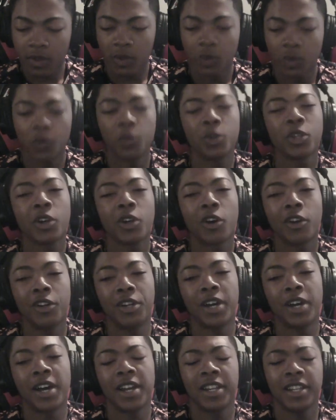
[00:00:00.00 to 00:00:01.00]
We all
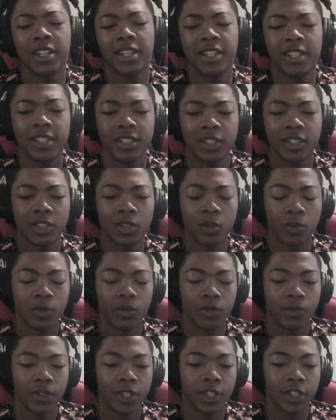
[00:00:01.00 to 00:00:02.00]
die in the end, so
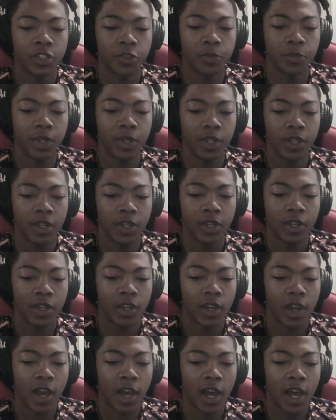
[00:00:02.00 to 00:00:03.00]
revenge be.
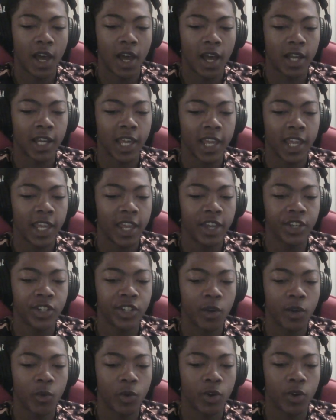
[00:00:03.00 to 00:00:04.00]
I can't catch
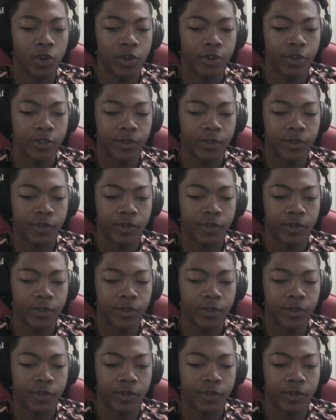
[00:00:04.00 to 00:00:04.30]
that word.